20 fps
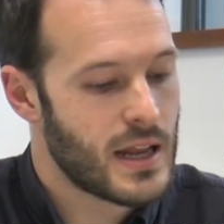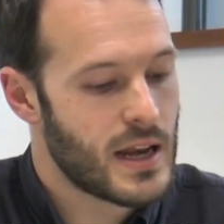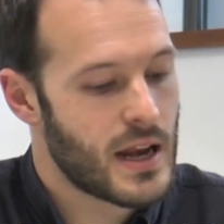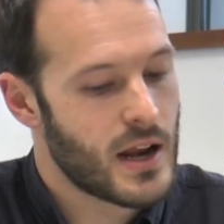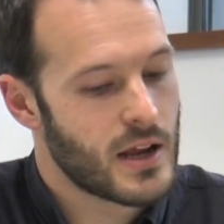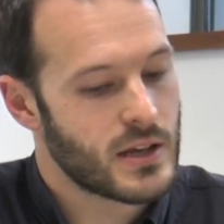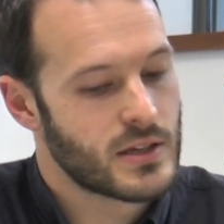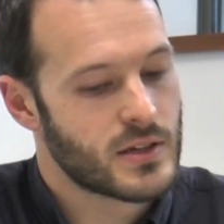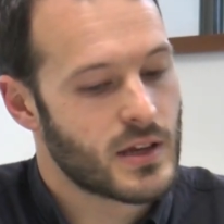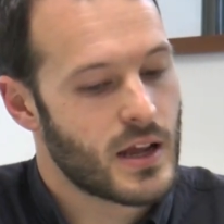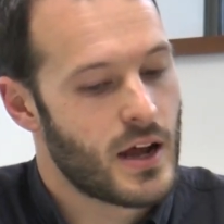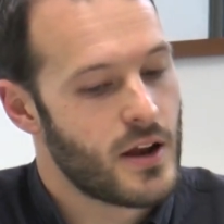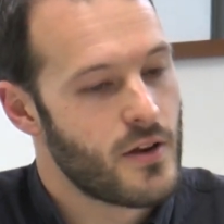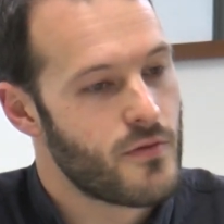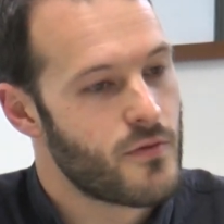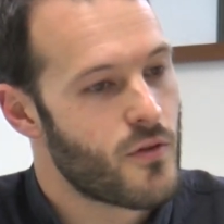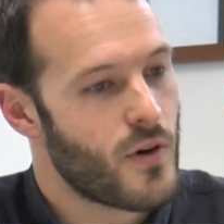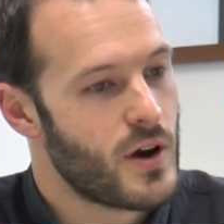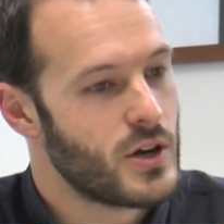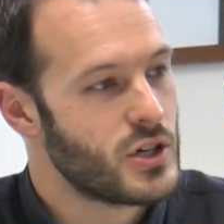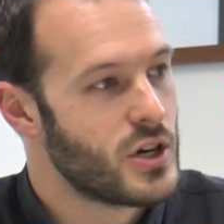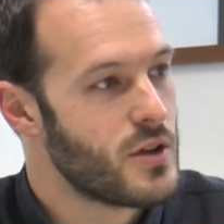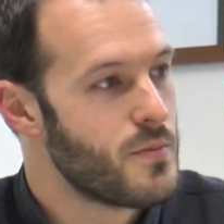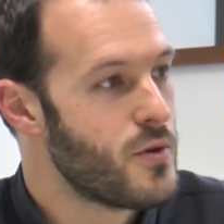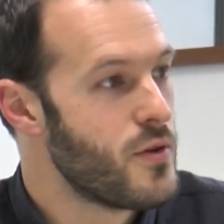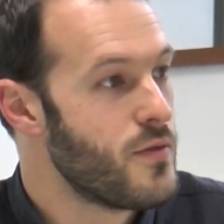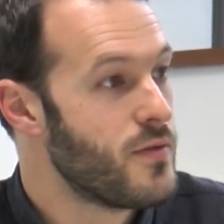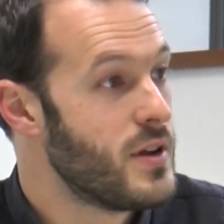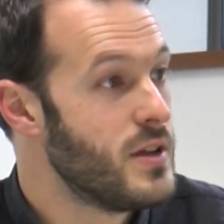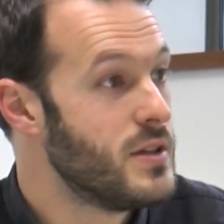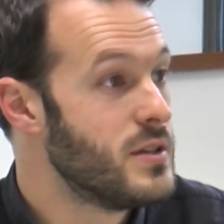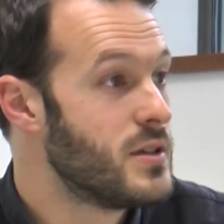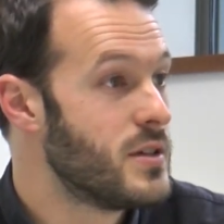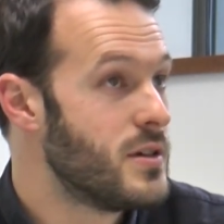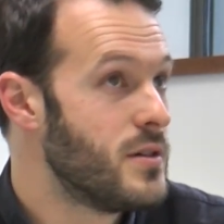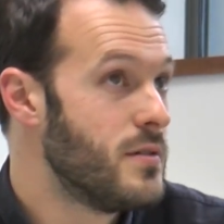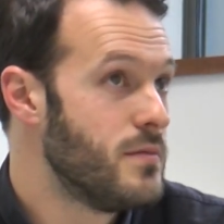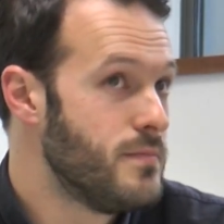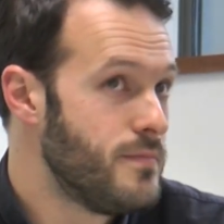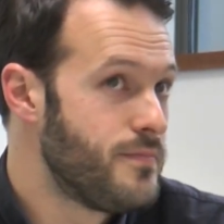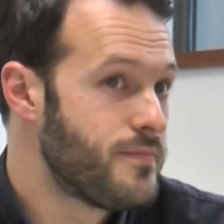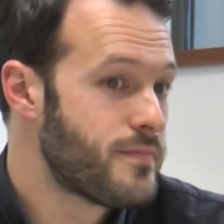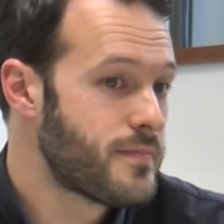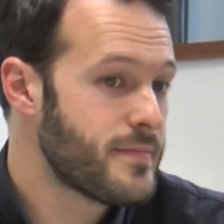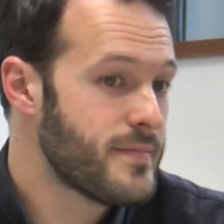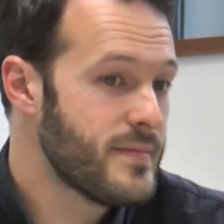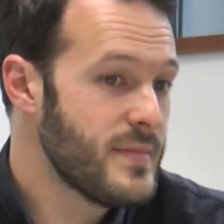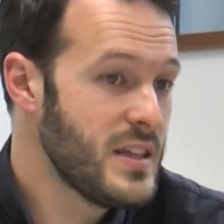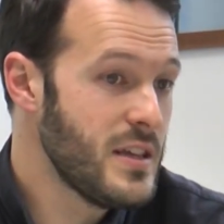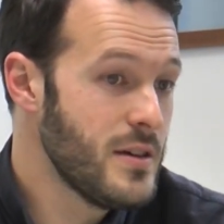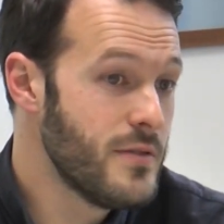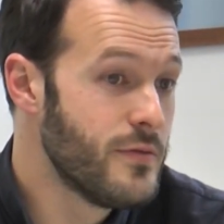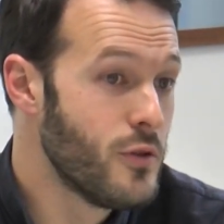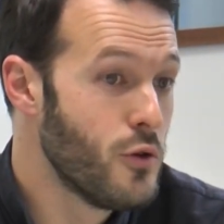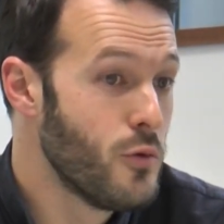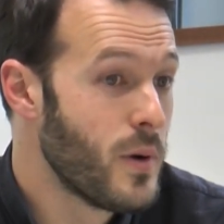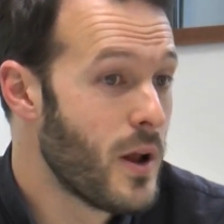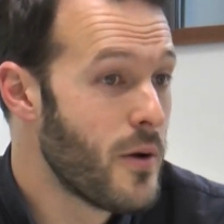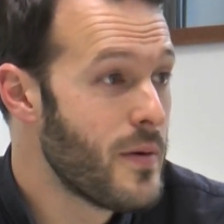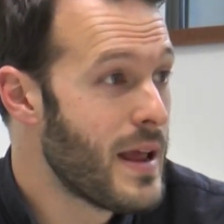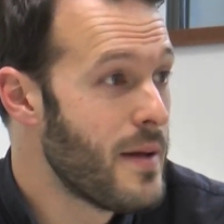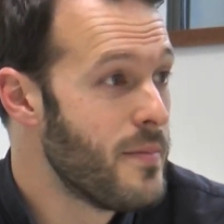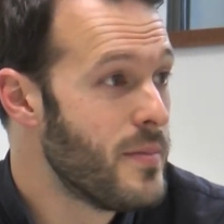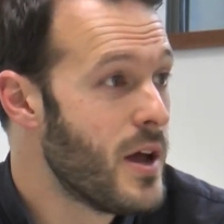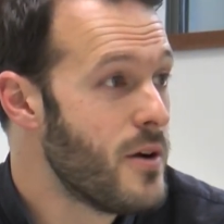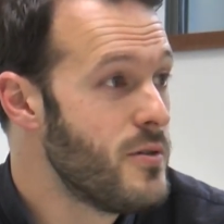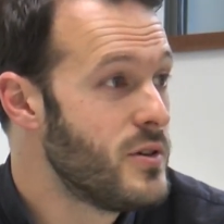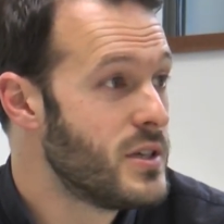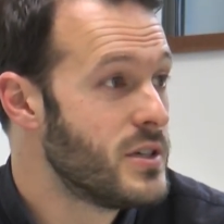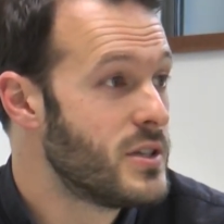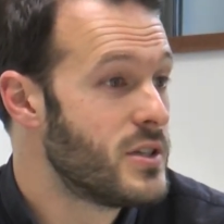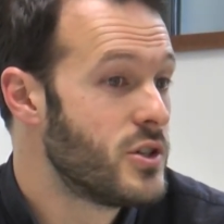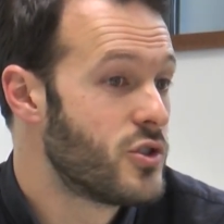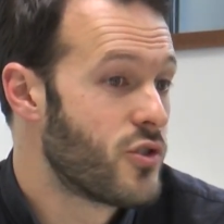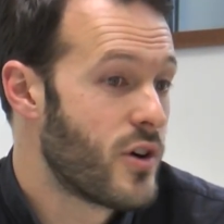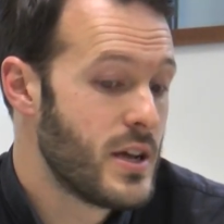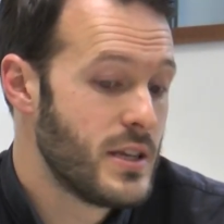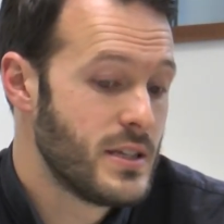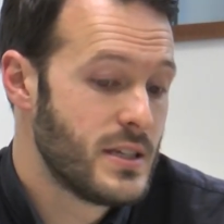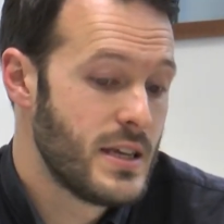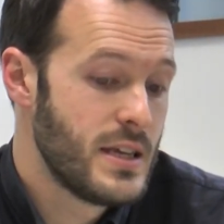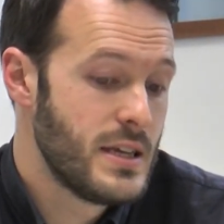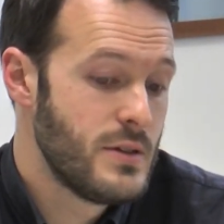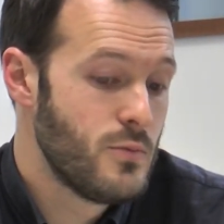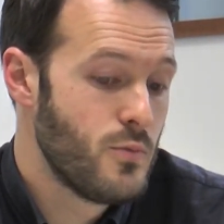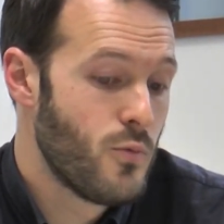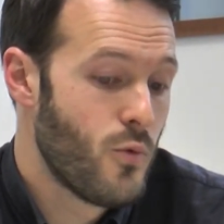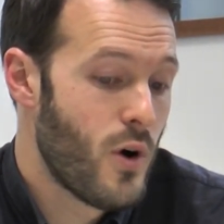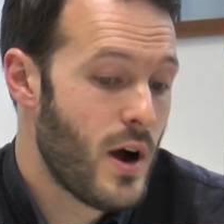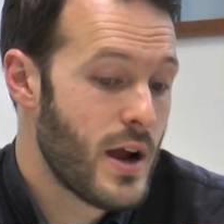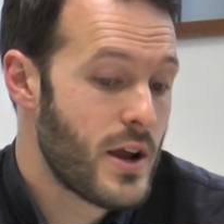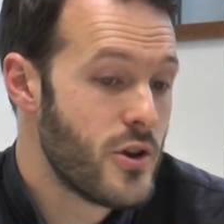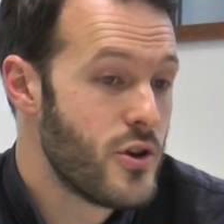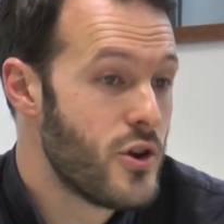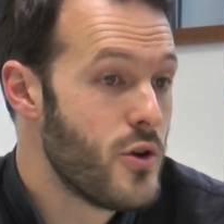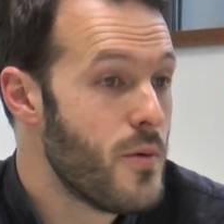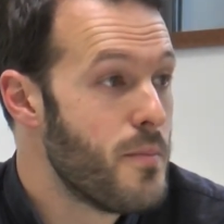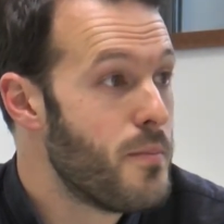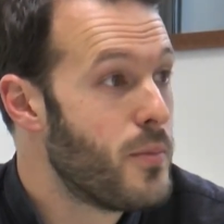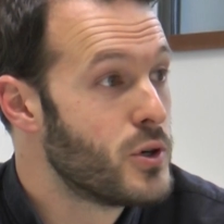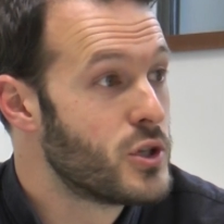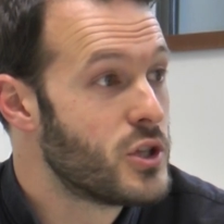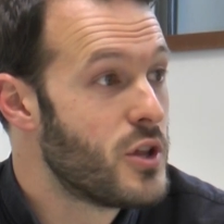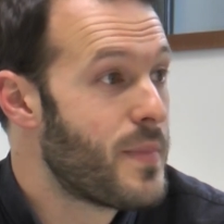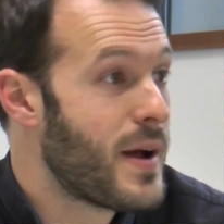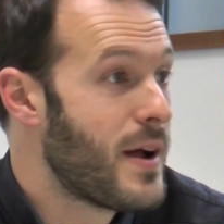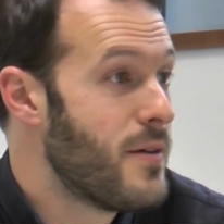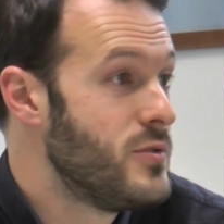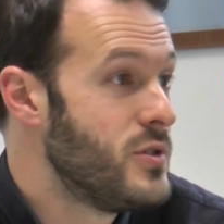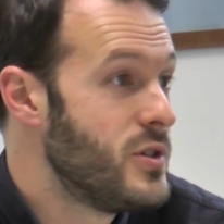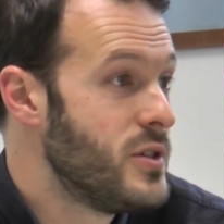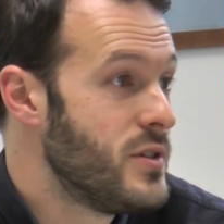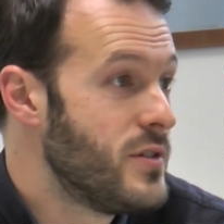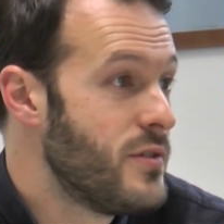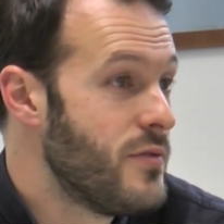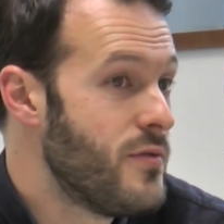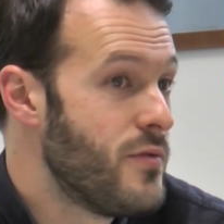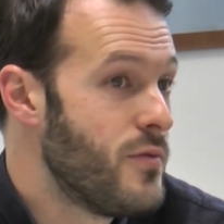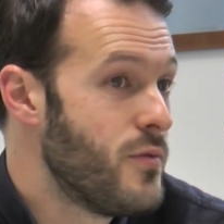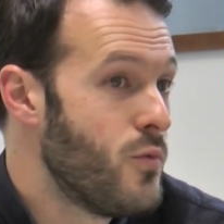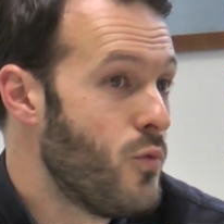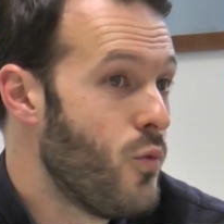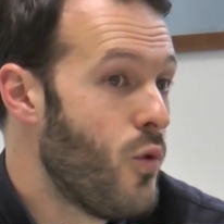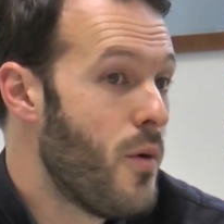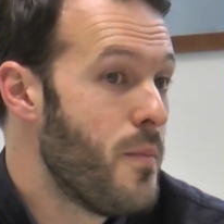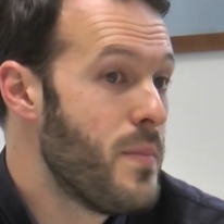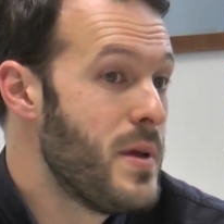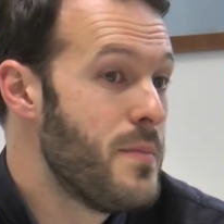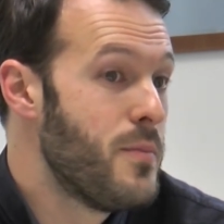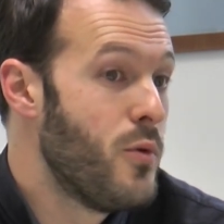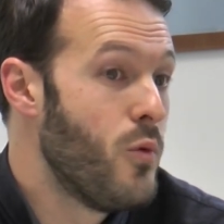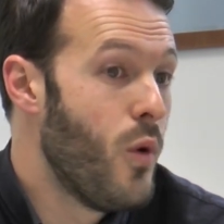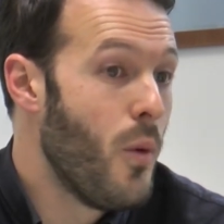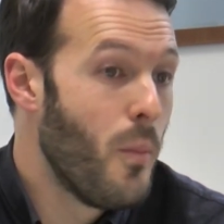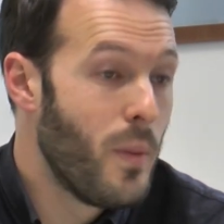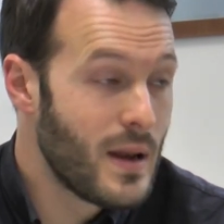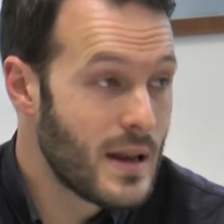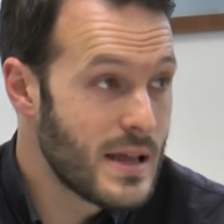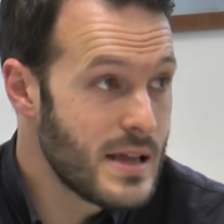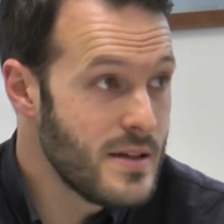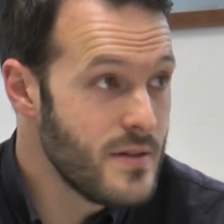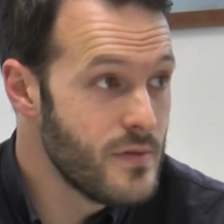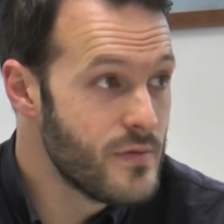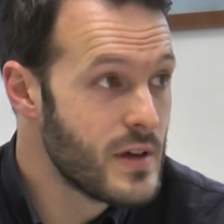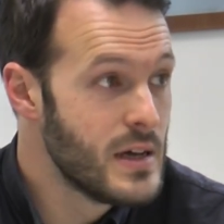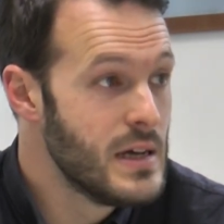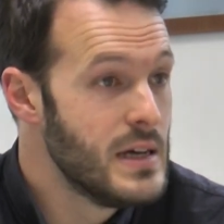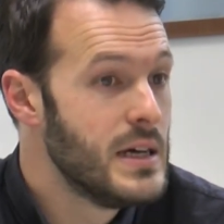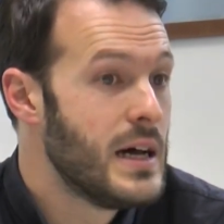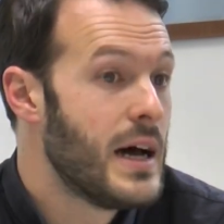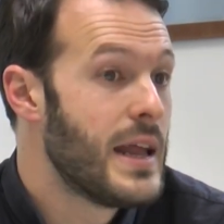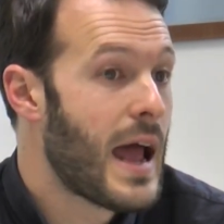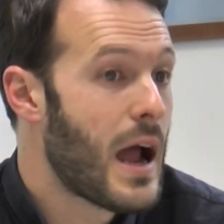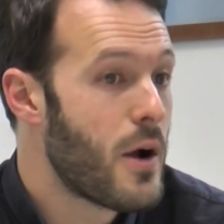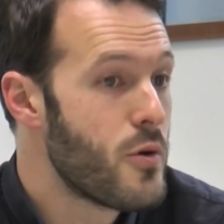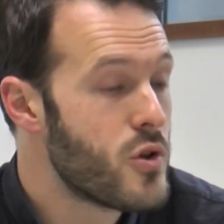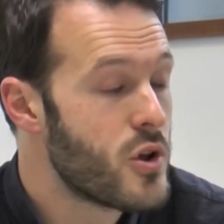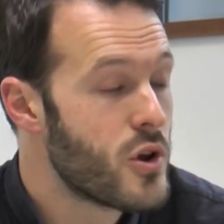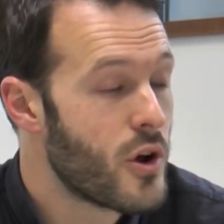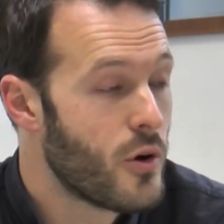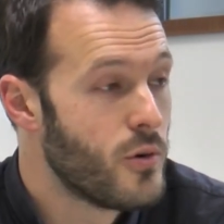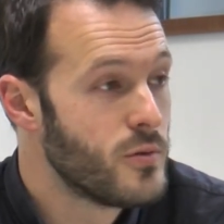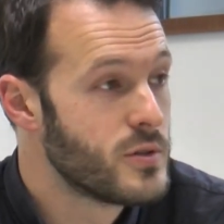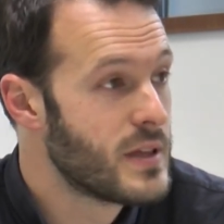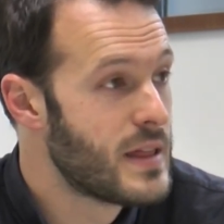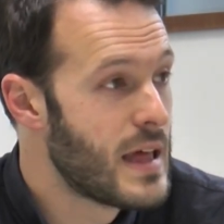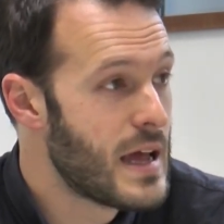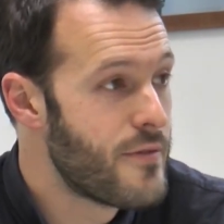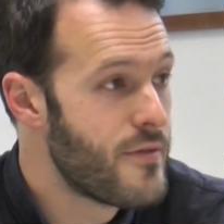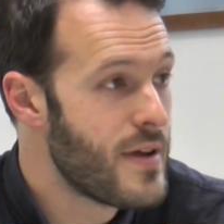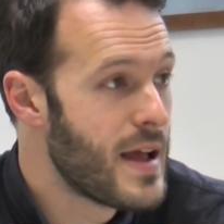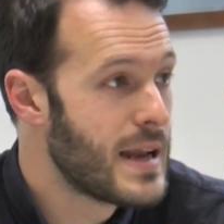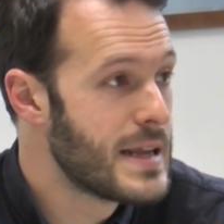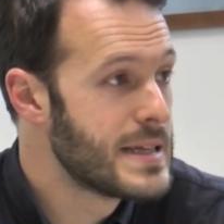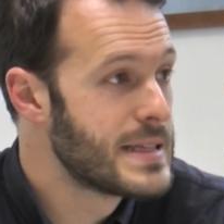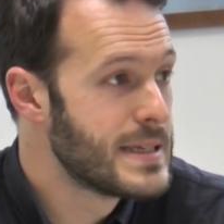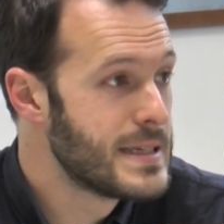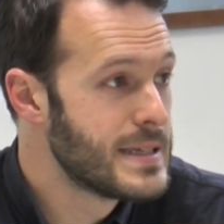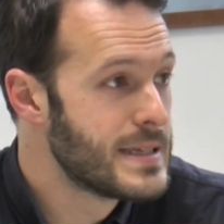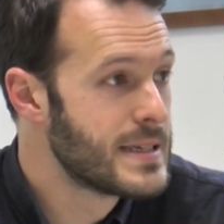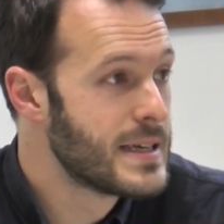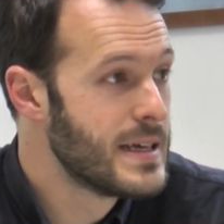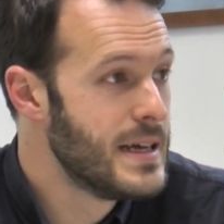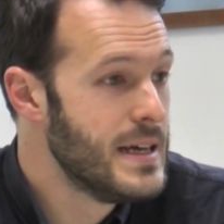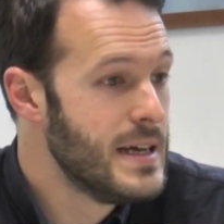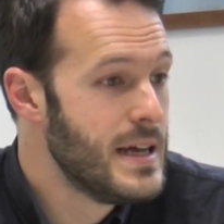and then I kind of gradually moved into full-blown hypnosis to try and see what I could do and push the boundaries of what people will believe and how you can alter their realities.